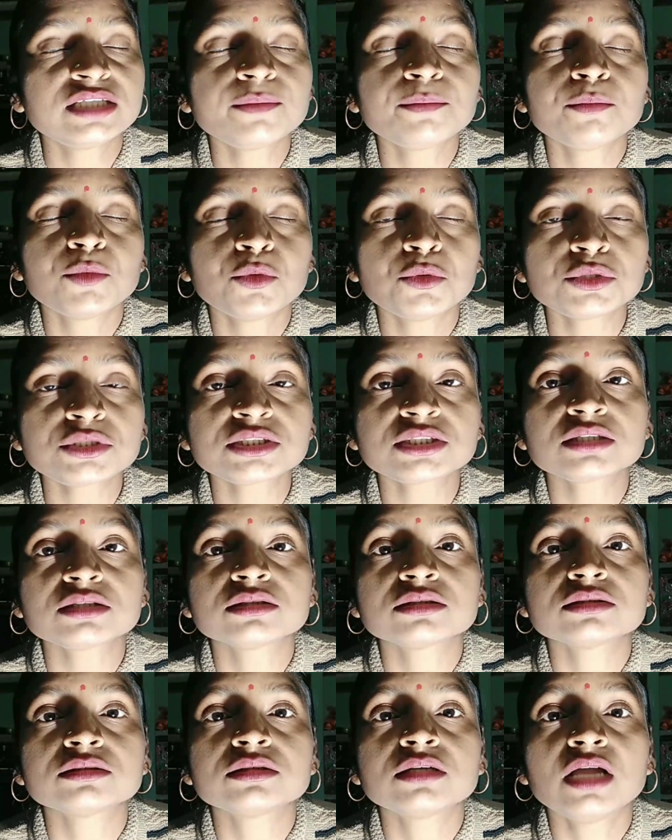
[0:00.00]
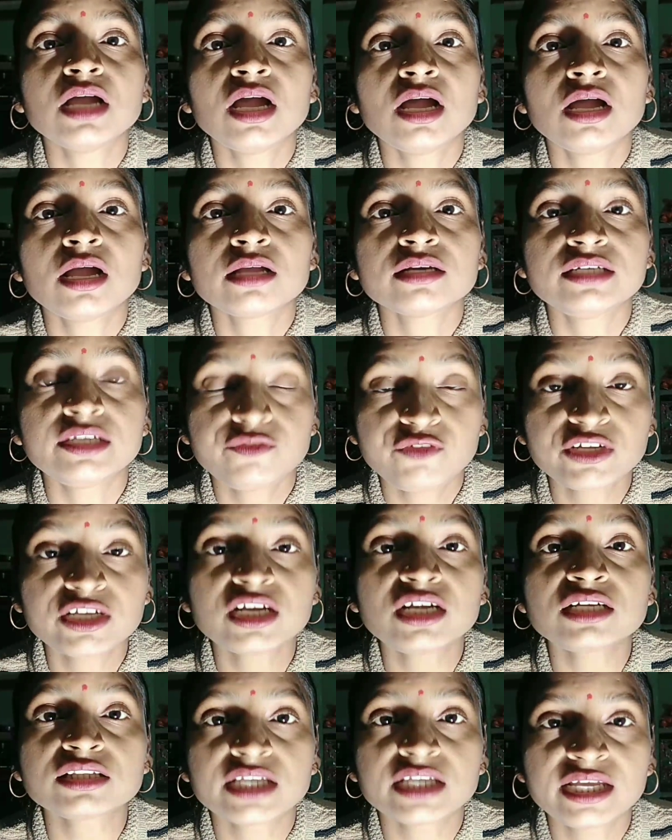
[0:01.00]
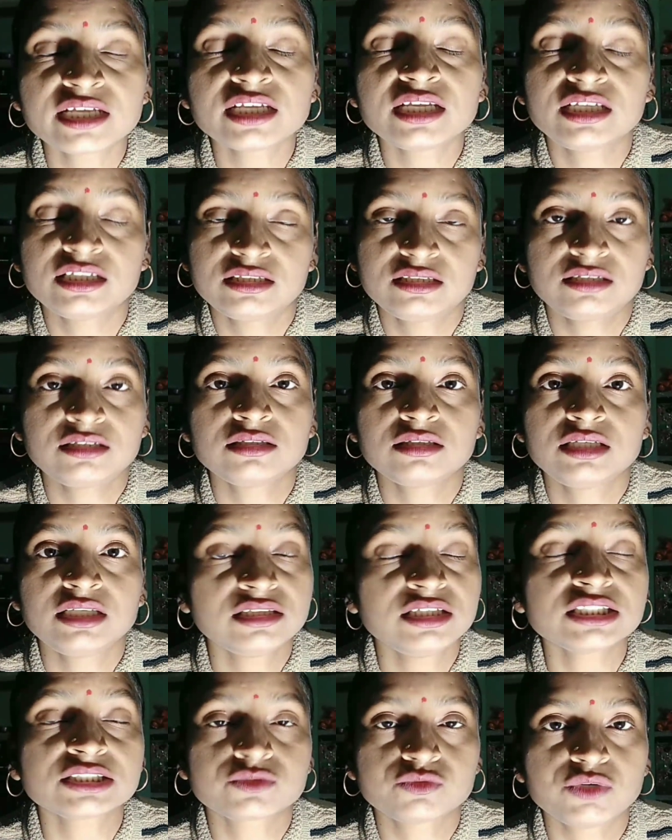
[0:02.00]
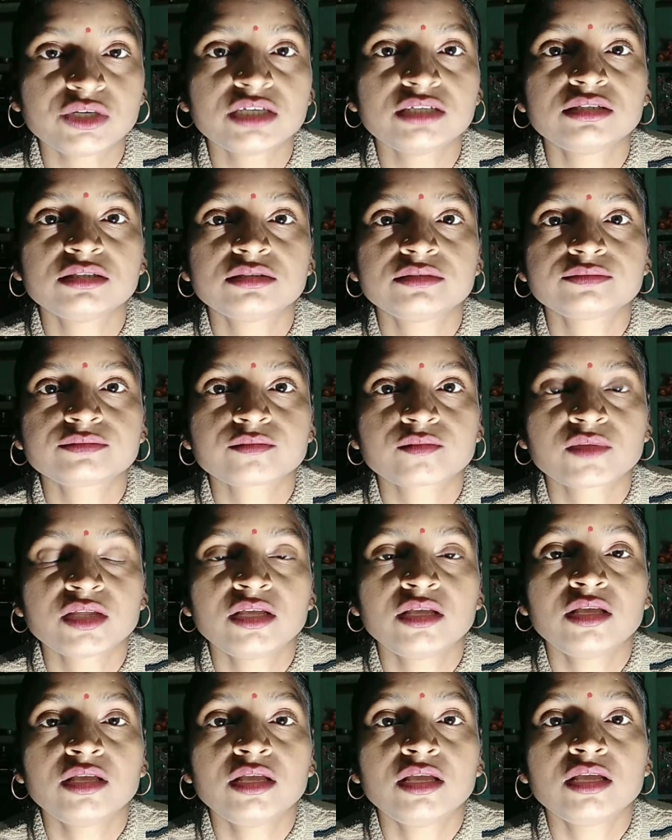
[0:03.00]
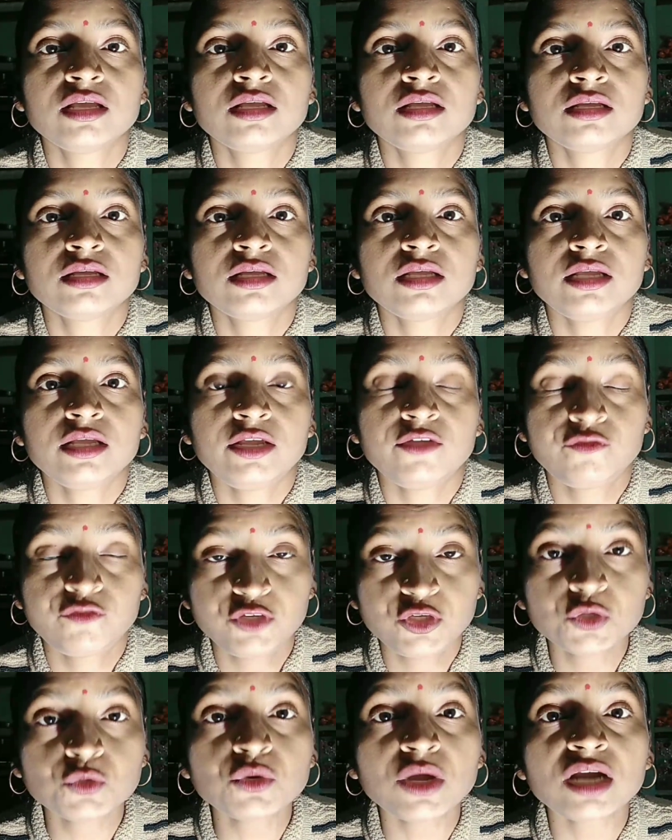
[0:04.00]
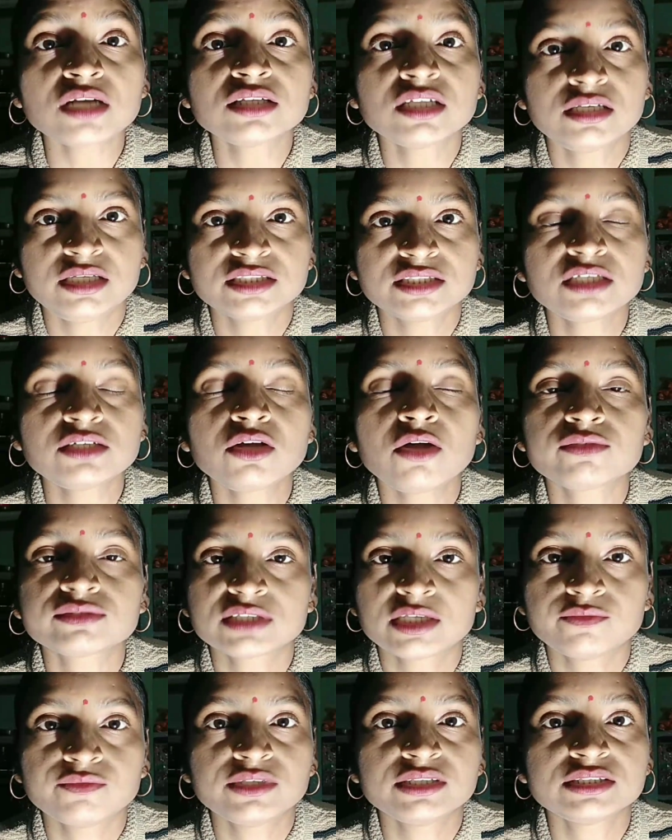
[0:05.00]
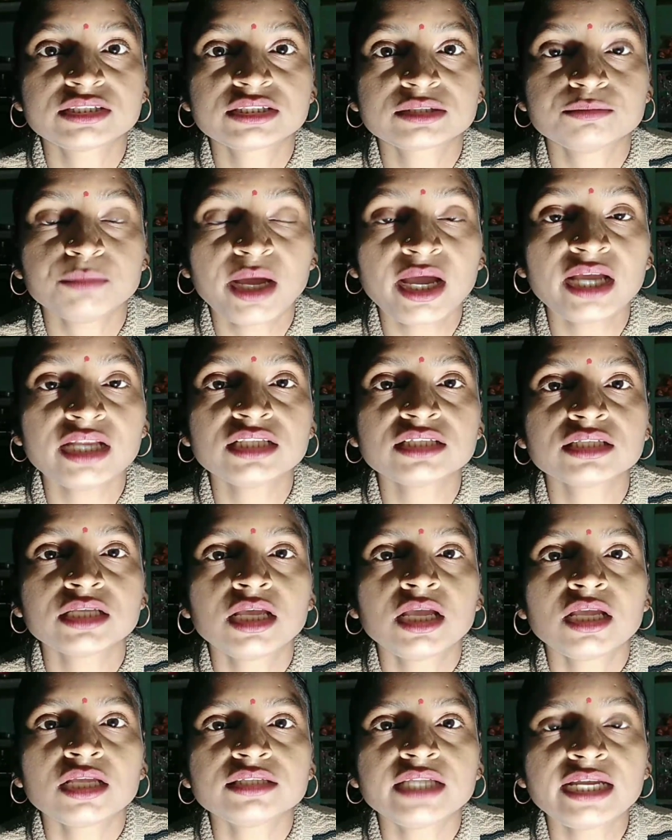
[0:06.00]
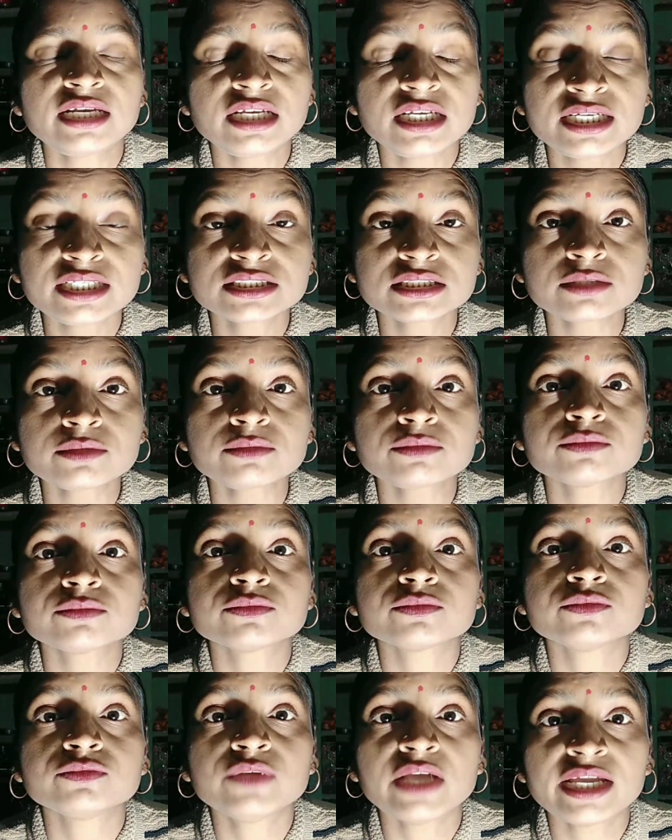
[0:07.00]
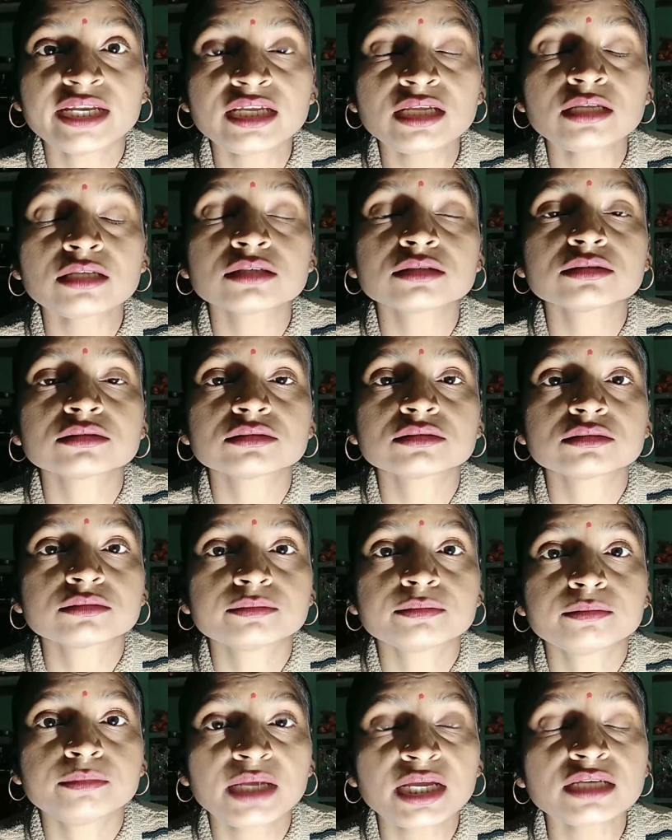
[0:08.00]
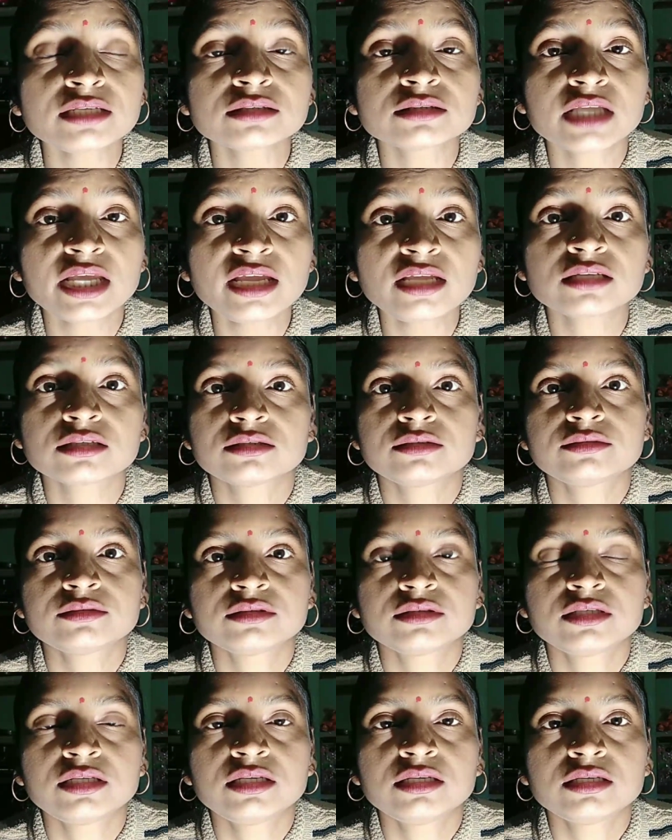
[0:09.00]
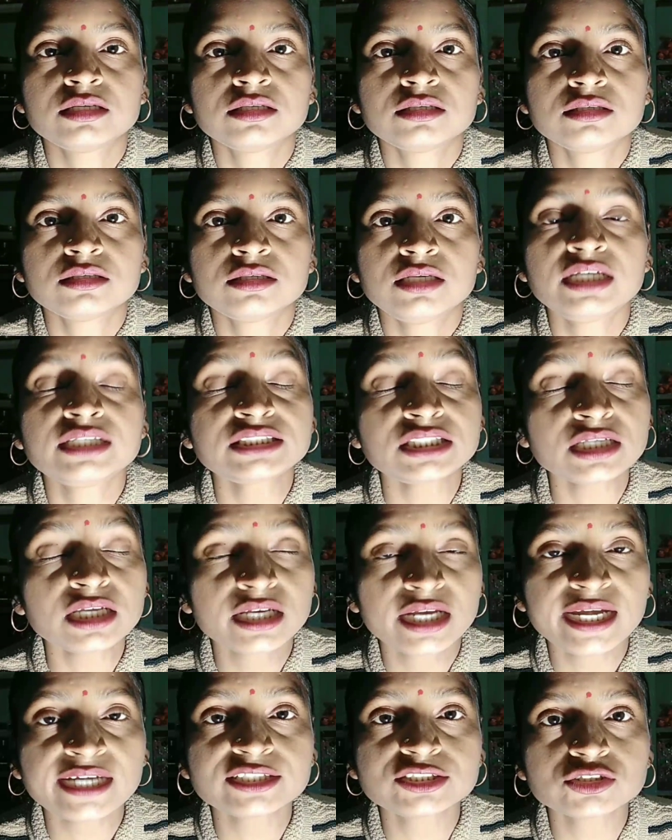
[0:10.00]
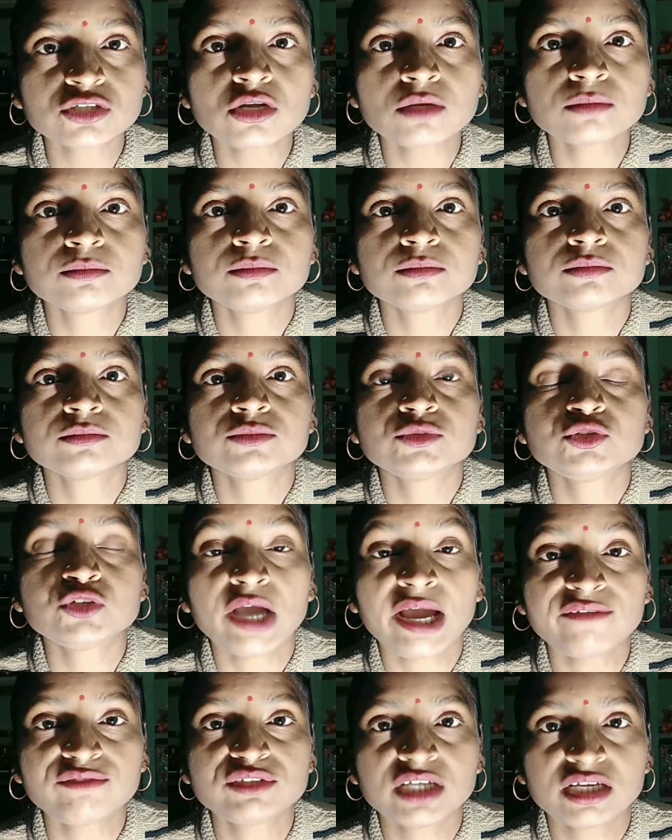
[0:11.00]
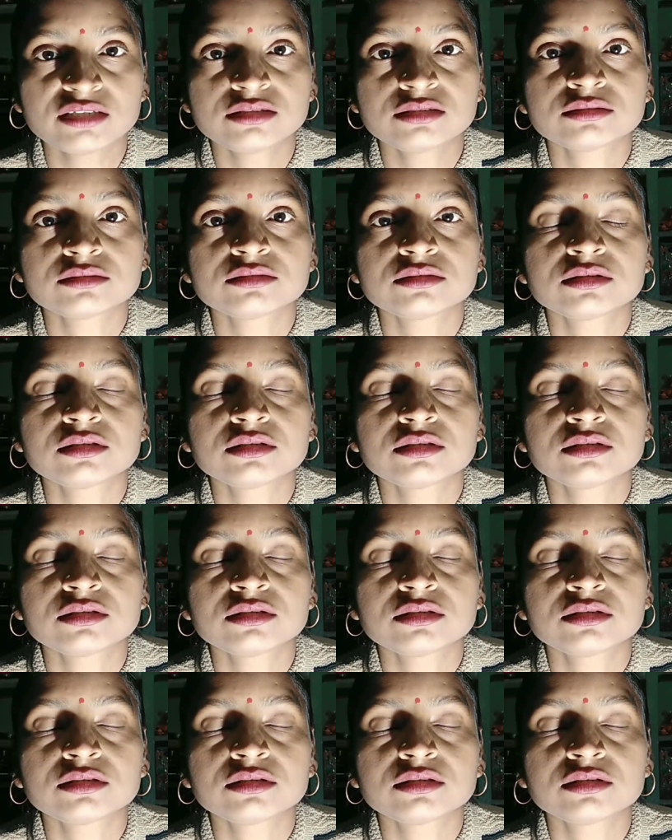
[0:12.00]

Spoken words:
the most difficult thing in this world. If you are the reason of someone's smile, then it's a very big thing. It's a great job you have done.